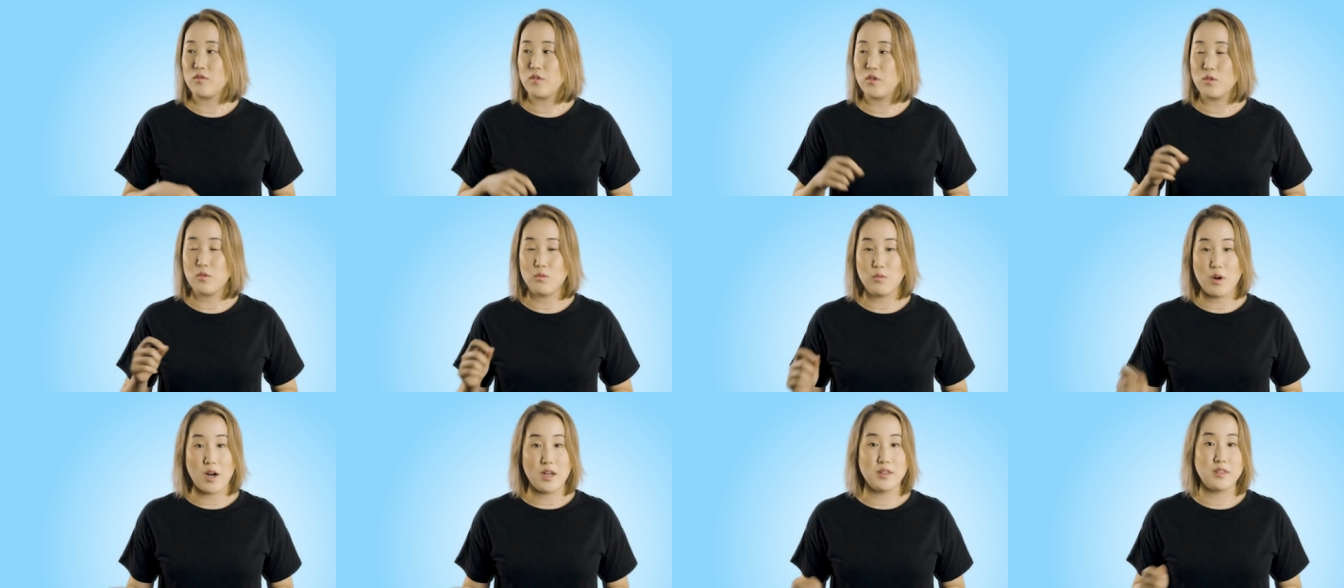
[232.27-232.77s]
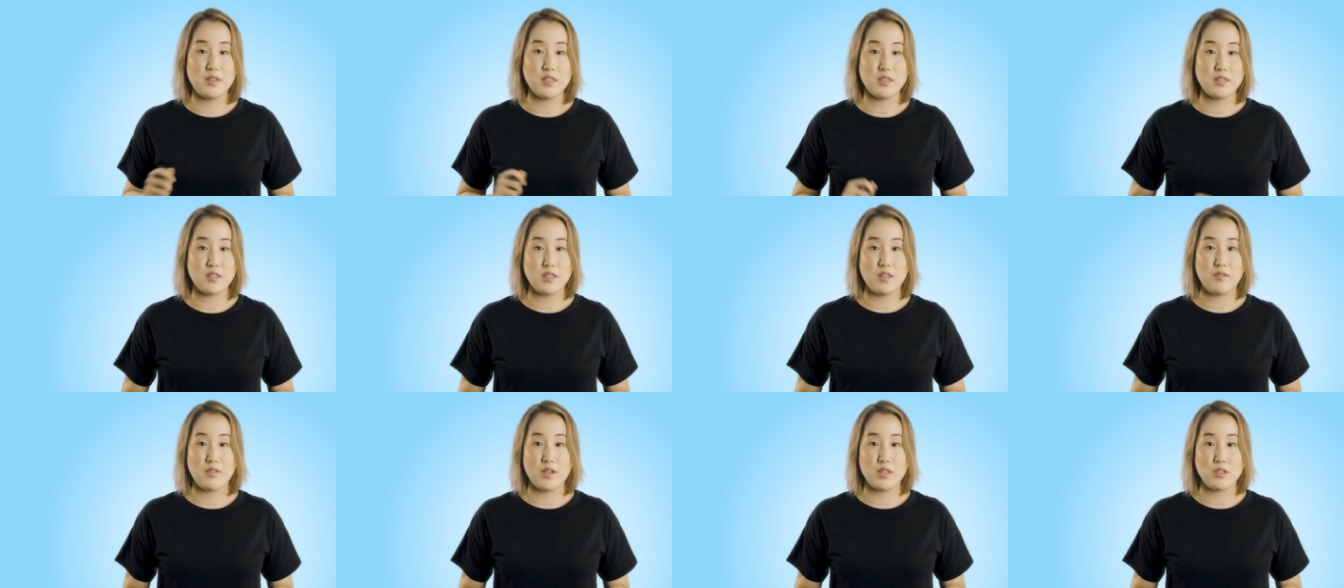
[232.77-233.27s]
But if you want
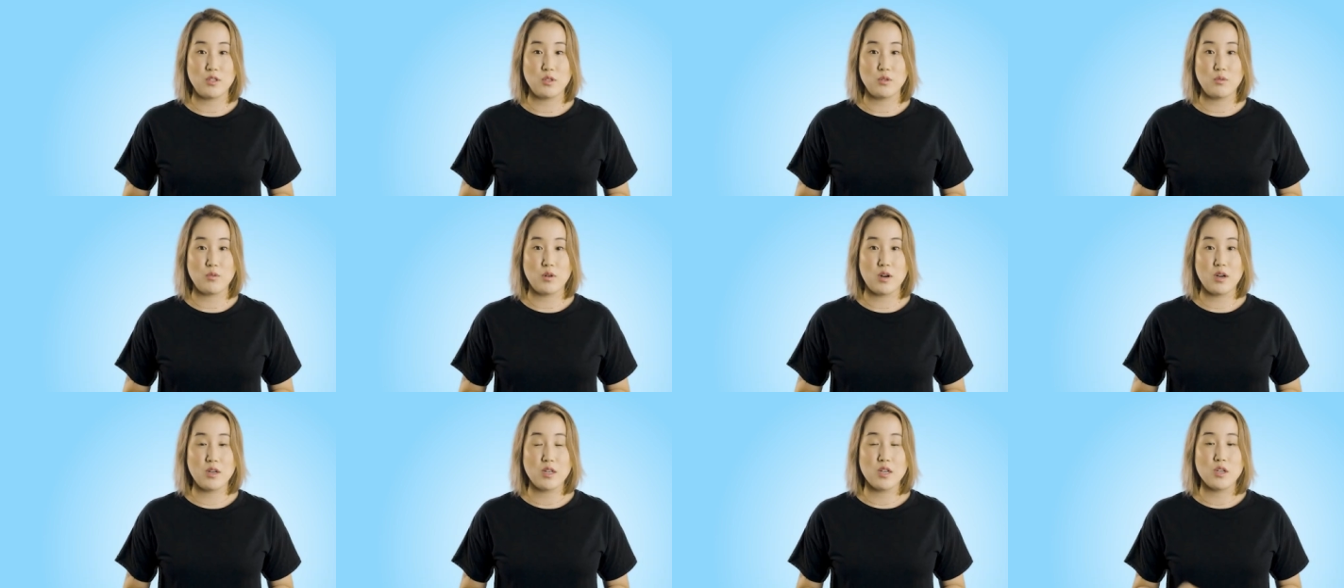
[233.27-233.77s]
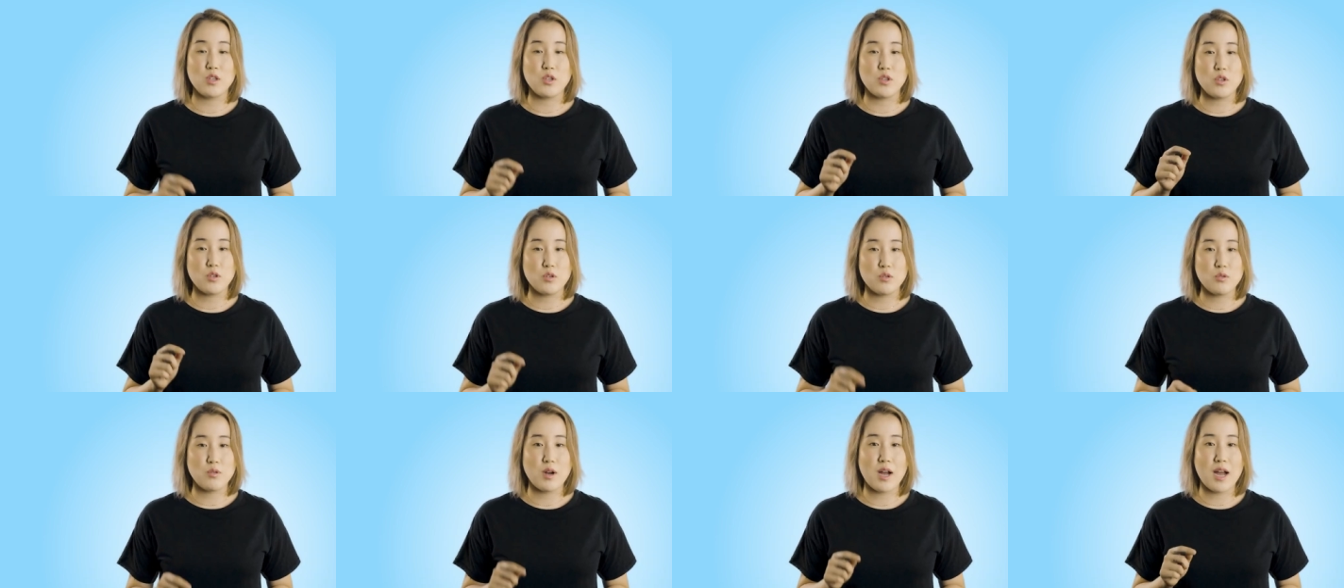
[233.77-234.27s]
this event to work,
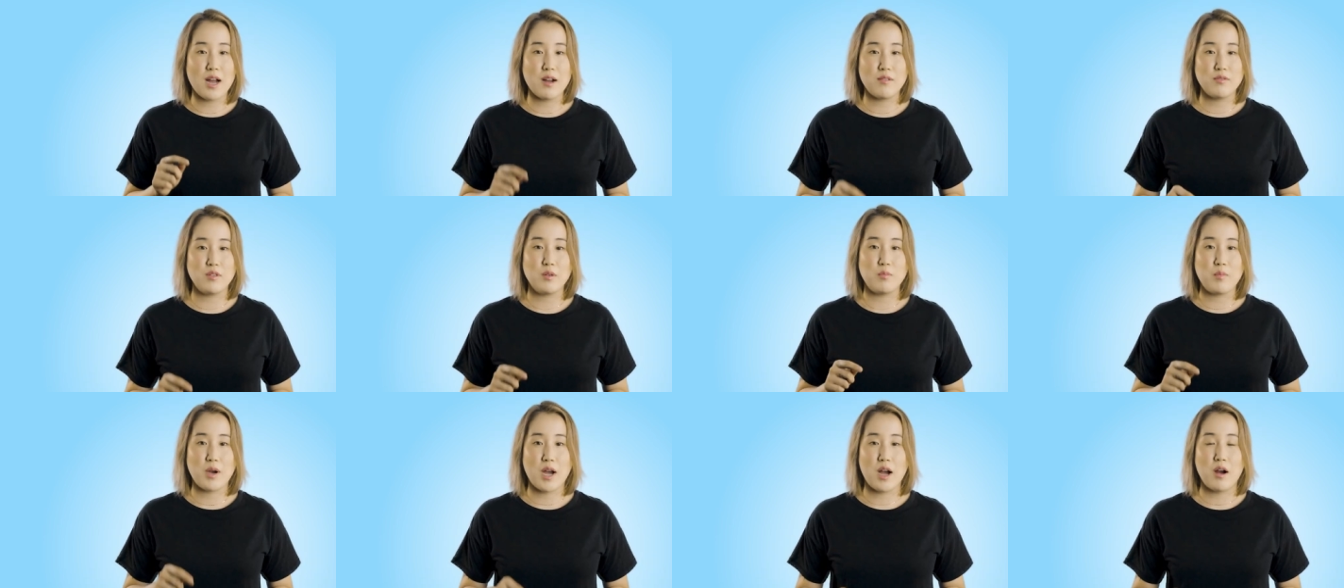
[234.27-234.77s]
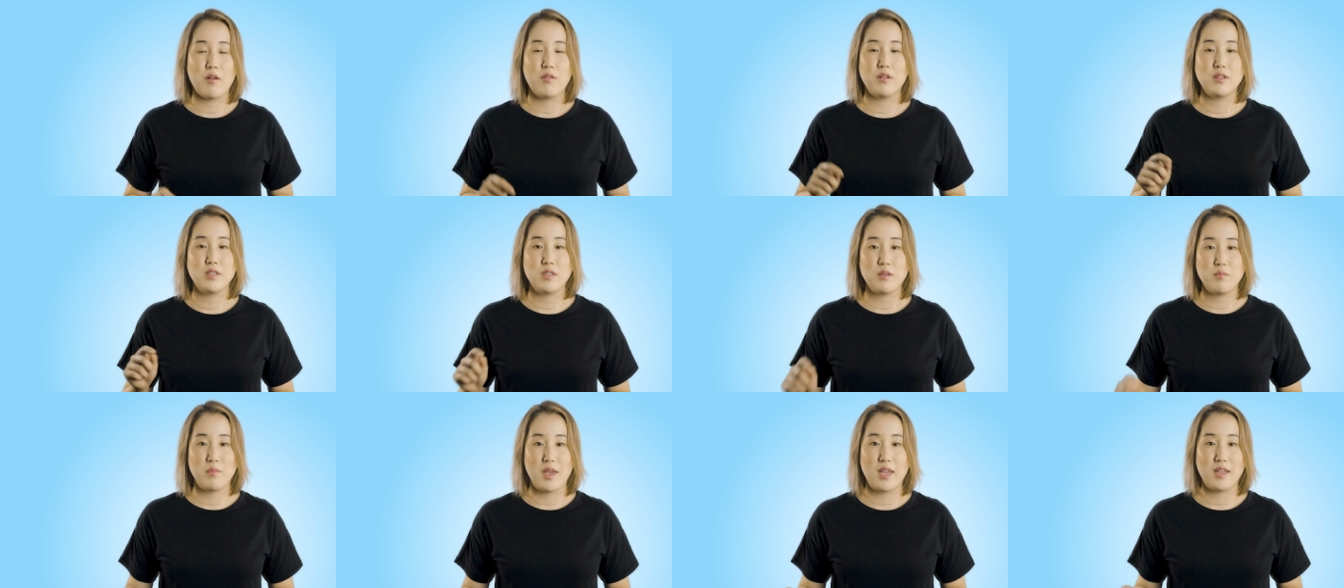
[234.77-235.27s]
you have the power
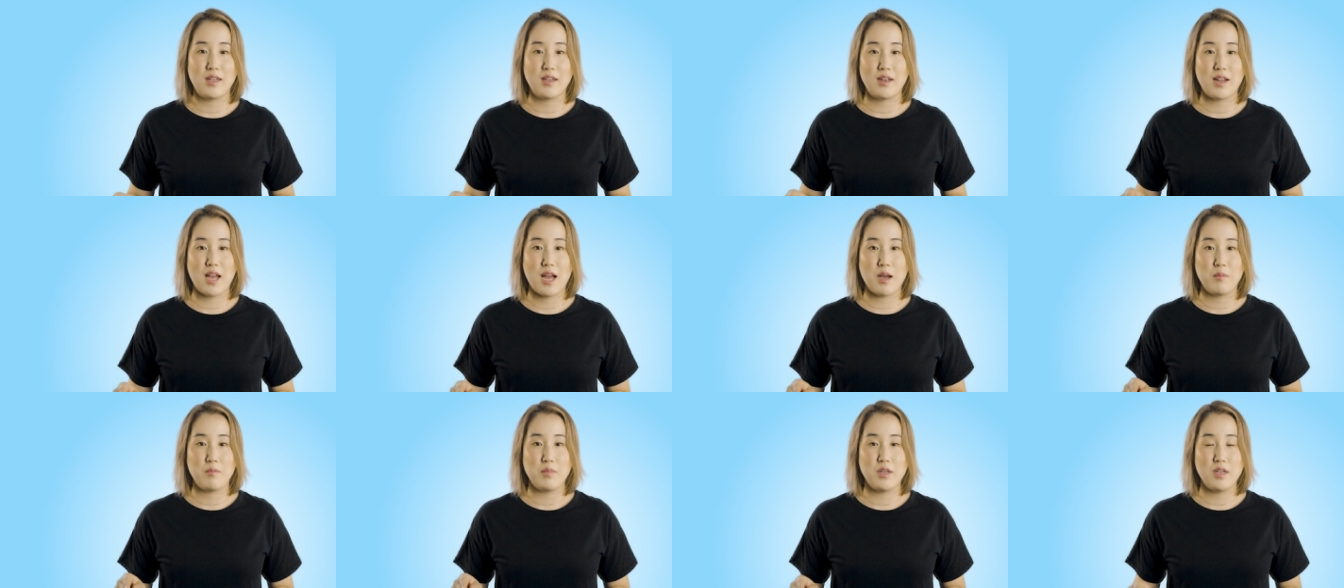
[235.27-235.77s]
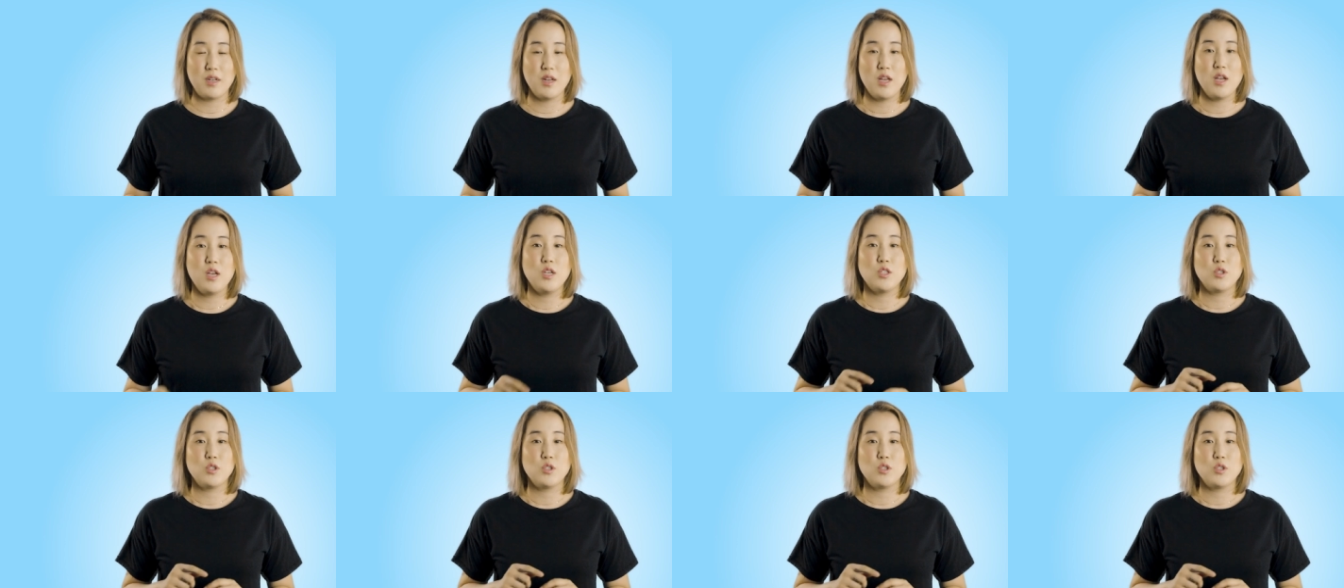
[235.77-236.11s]
to make it happen.